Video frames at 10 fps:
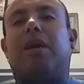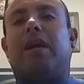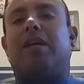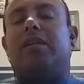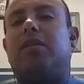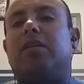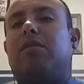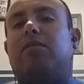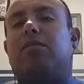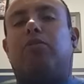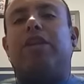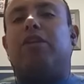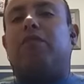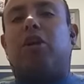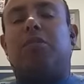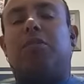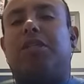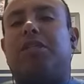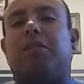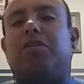mind raiding their farm
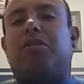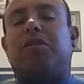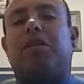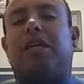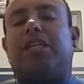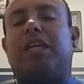system to get a